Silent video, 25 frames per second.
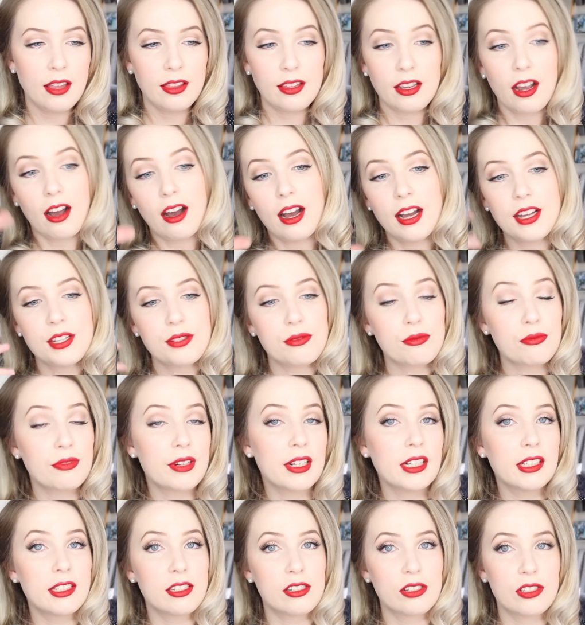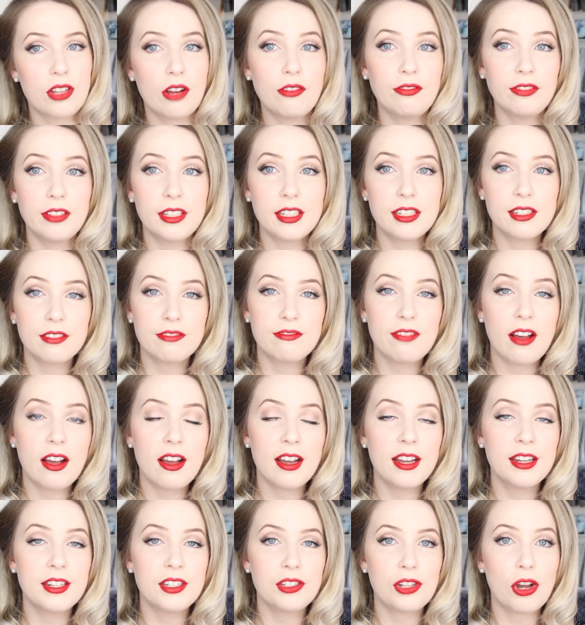The eyes were really softly
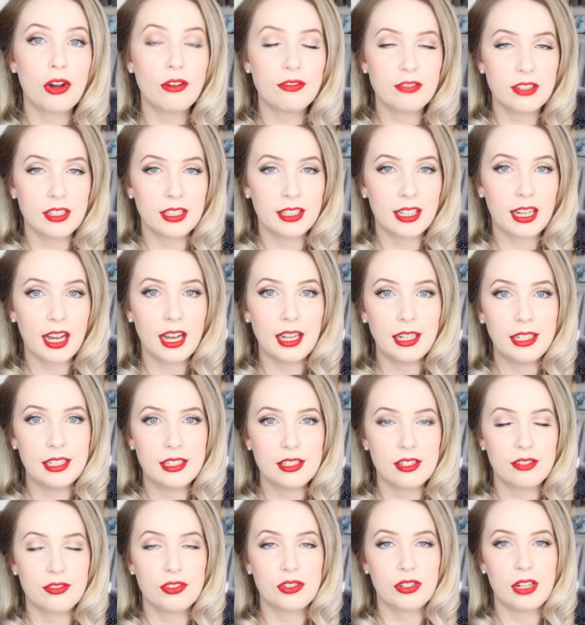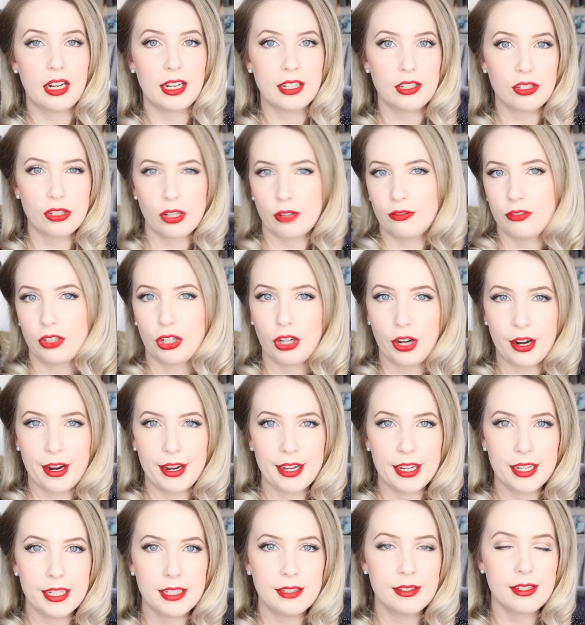defined, often in colours of sort of like soft
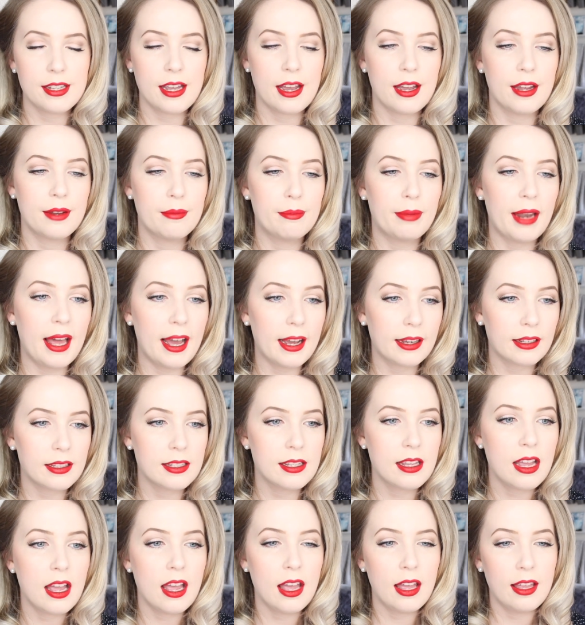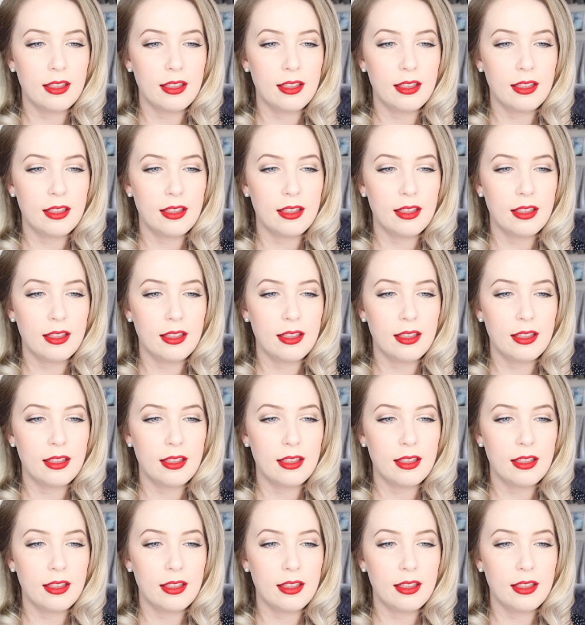greys and blacks.